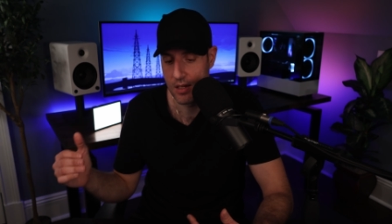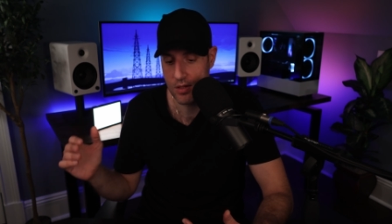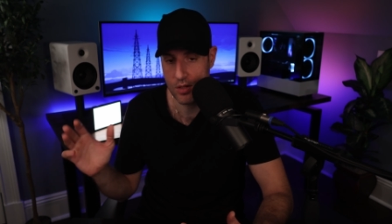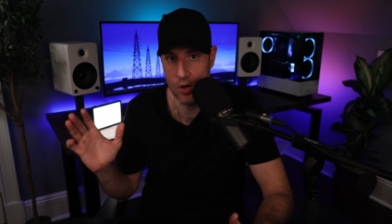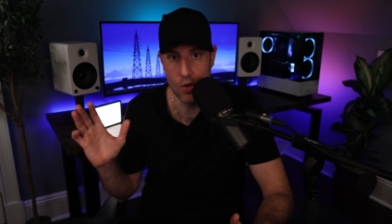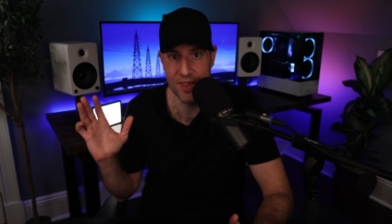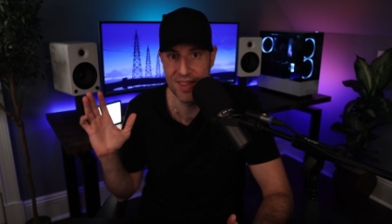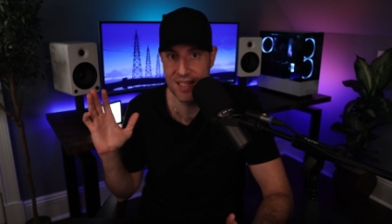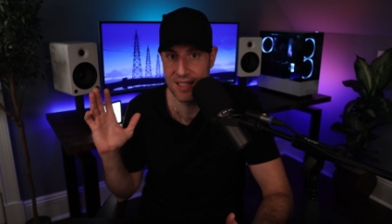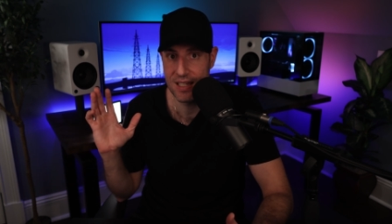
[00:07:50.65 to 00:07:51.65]
So
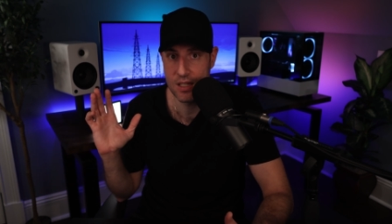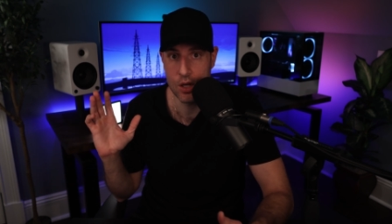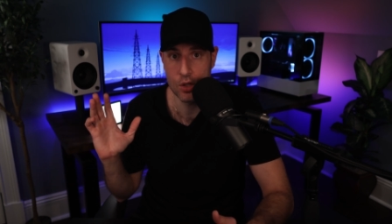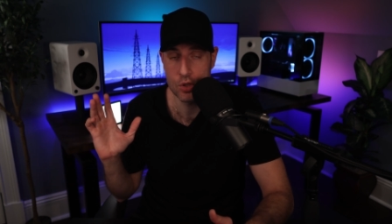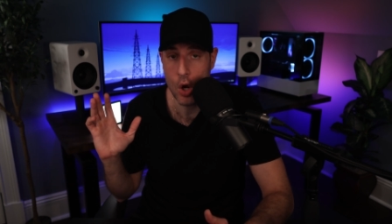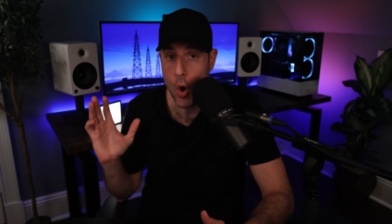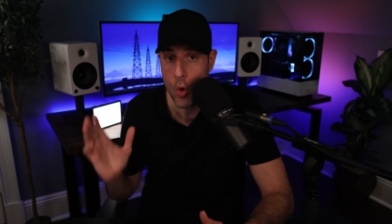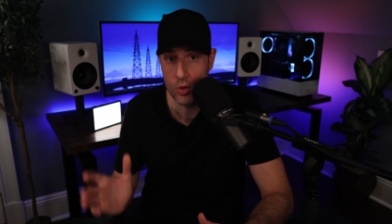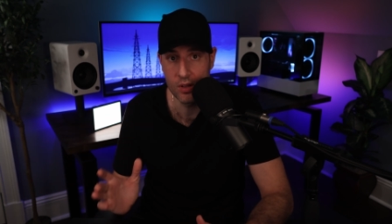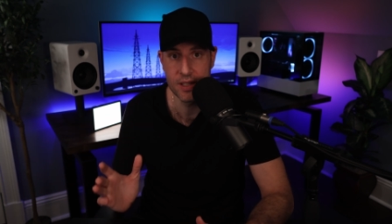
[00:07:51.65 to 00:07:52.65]
this is
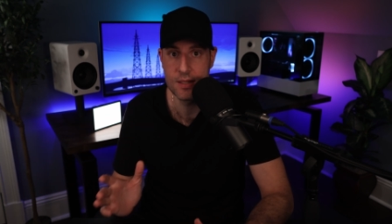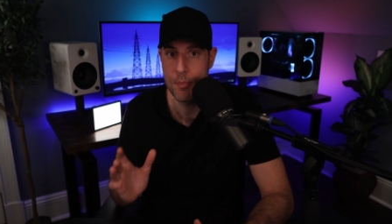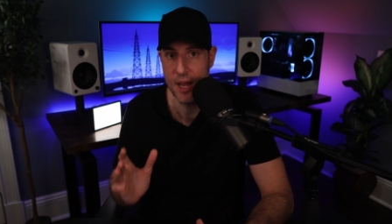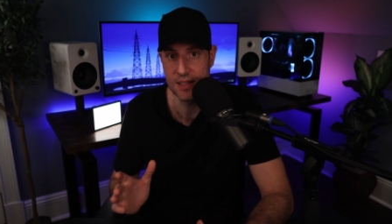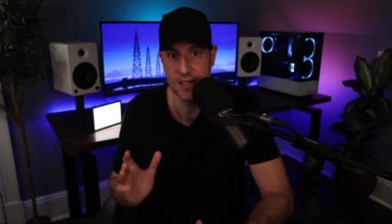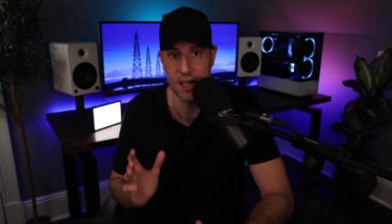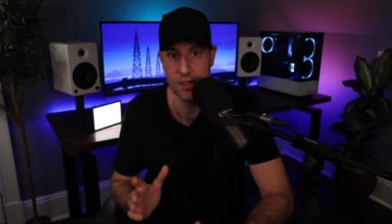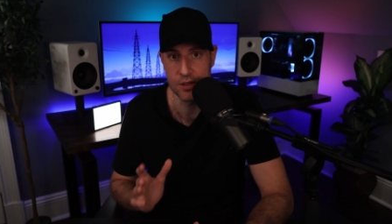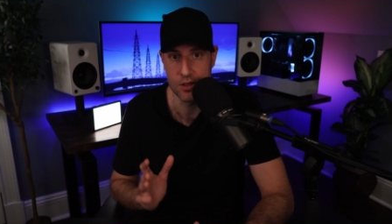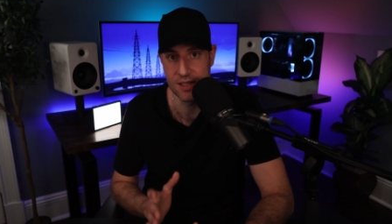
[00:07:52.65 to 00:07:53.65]
totally dependent
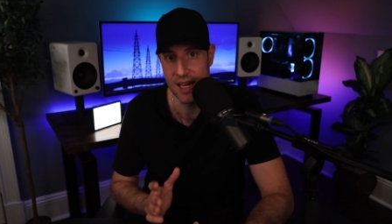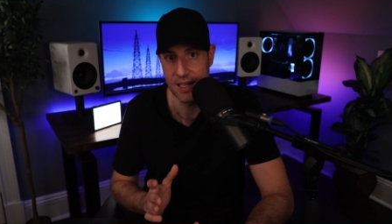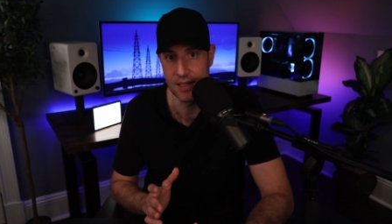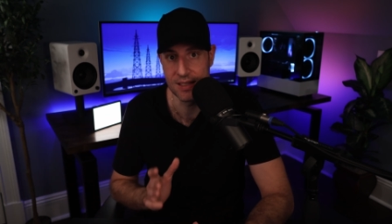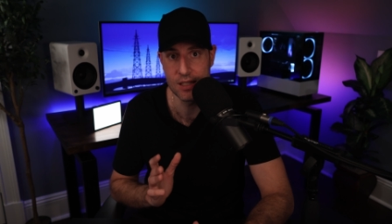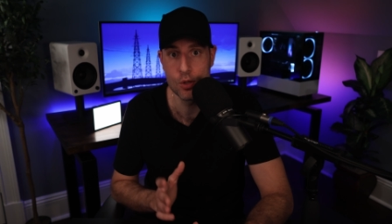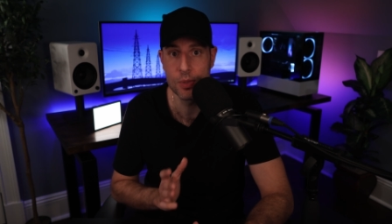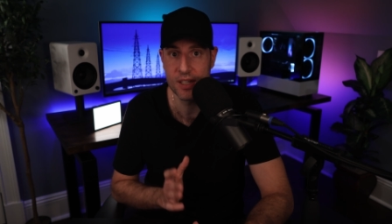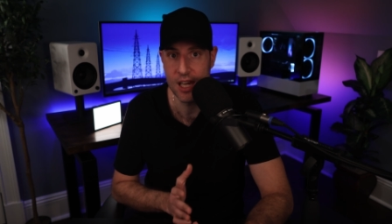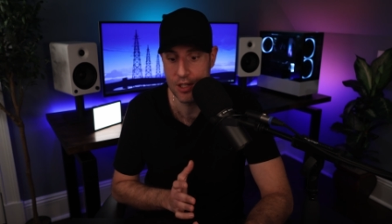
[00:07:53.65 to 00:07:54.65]
on your data.
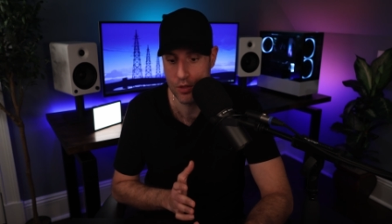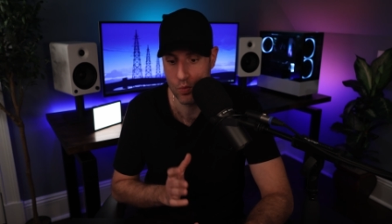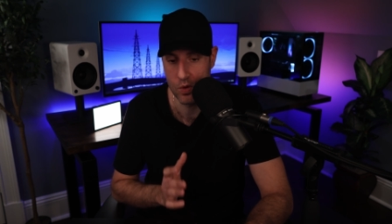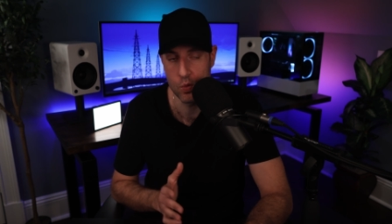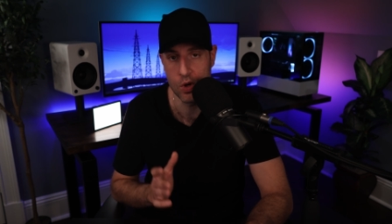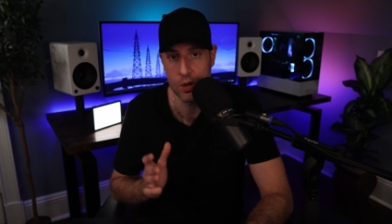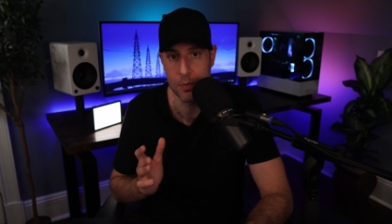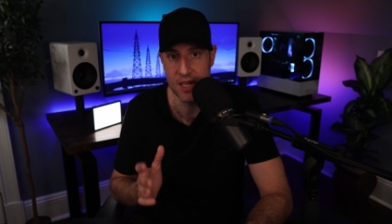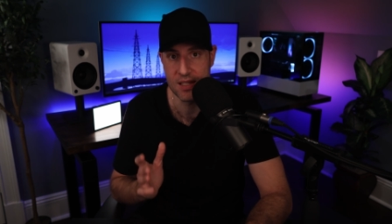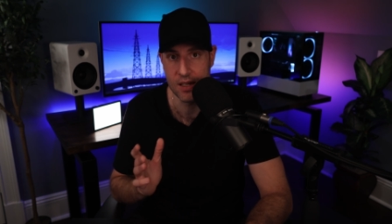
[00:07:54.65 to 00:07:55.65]
Deduplication will work
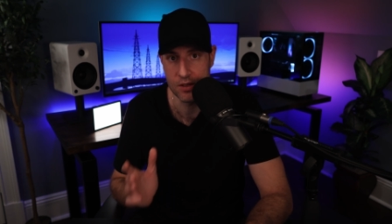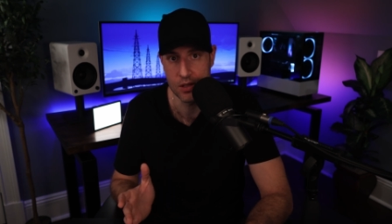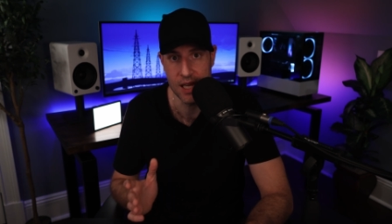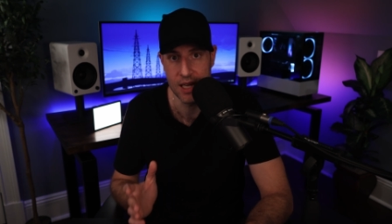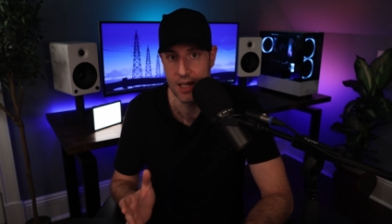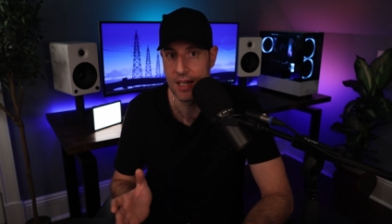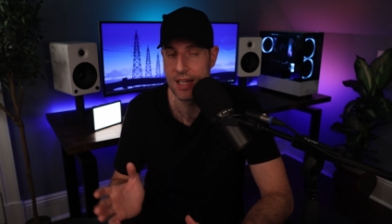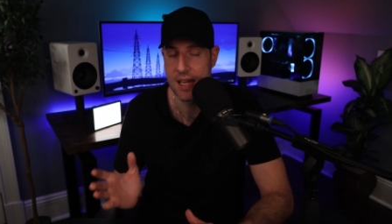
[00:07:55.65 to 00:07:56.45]
based on your data,